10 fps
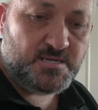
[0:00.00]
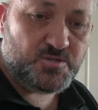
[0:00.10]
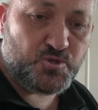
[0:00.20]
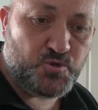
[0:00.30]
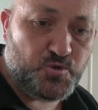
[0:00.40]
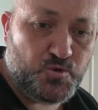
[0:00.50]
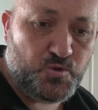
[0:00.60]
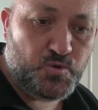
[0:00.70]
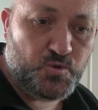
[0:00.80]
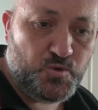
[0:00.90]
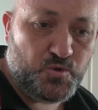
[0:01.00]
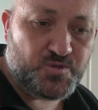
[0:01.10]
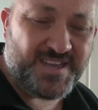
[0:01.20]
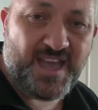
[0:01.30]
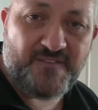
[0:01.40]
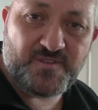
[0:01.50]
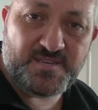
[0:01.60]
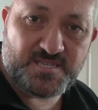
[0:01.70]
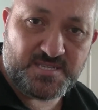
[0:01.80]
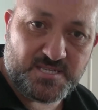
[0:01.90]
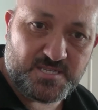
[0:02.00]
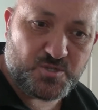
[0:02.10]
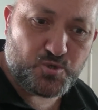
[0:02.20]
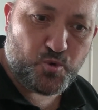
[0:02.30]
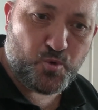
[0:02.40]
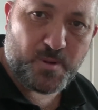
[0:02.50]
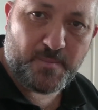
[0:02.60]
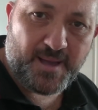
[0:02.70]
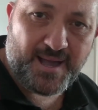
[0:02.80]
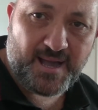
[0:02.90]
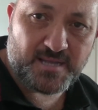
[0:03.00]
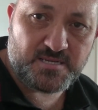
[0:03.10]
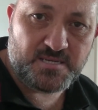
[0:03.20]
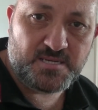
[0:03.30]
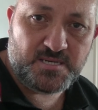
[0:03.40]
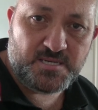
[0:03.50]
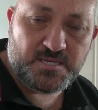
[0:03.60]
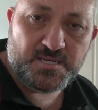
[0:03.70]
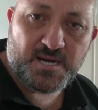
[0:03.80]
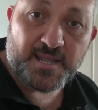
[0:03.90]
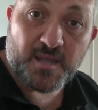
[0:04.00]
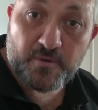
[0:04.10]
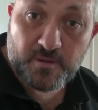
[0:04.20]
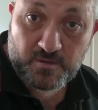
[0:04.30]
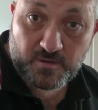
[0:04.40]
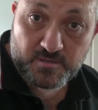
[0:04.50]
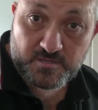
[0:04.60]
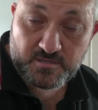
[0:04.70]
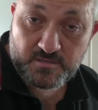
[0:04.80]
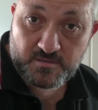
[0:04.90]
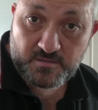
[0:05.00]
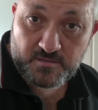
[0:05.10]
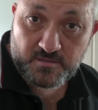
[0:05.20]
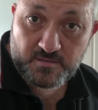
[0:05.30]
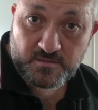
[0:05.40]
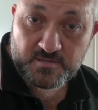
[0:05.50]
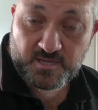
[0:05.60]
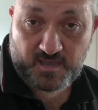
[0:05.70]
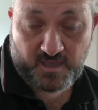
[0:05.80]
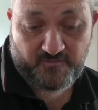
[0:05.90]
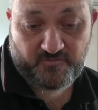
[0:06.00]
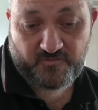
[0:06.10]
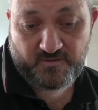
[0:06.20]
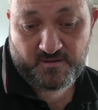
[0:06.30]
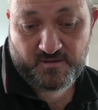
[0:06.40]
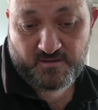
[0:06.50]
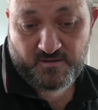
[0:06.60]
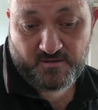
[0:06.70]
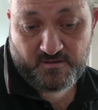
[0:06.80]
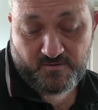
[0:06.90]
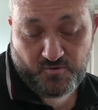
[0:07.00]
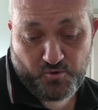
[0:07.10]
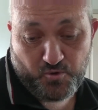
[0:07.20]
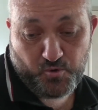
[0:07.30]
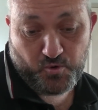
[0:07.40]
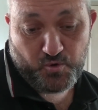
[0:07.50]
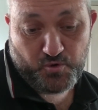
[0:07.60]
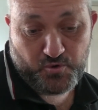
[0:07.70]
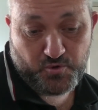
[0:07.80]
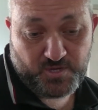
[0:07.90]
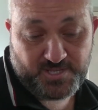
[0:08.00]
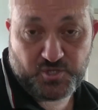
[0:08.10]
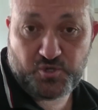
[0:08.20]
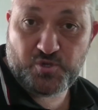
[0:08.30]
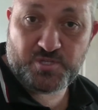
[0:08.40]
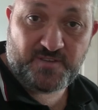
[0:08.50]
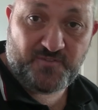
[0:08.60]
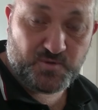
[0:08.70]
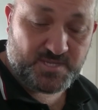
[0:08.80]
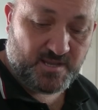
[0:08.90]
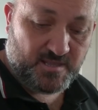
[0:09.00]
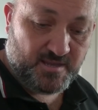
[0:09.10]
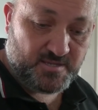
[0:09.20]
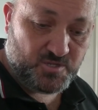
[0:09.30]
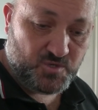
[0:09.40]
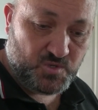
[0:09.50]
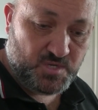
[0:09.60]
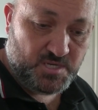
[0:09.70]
to to have these things torn apart. I know it hurts to have your institution you feel so close to